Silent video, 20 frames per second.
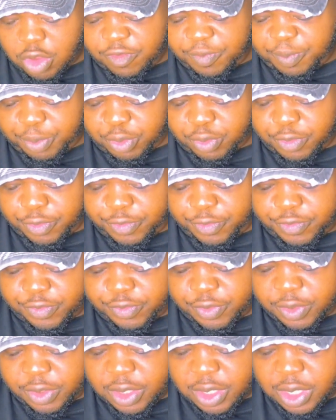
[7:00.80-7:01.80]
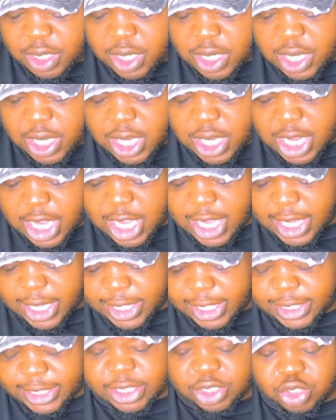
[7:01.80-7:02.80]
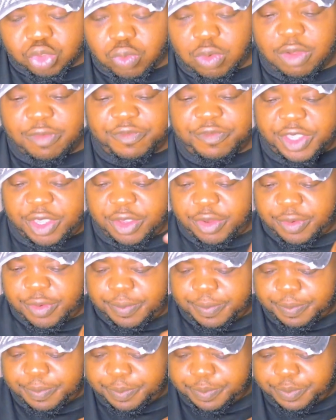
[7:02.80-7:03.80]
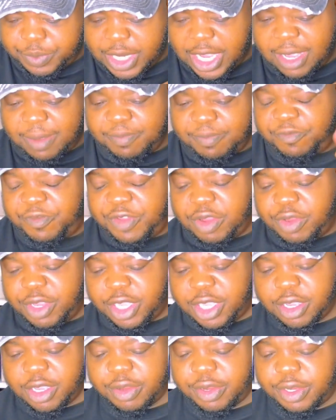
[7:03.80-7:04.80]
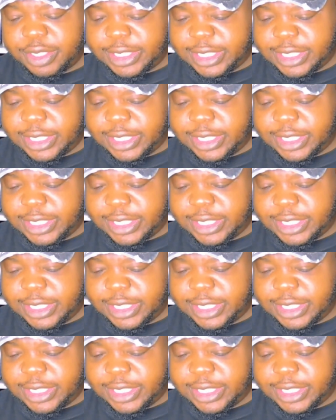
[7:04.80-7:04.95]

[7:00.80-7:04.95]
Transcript: proof, is a 12 year. Now I'm very curious to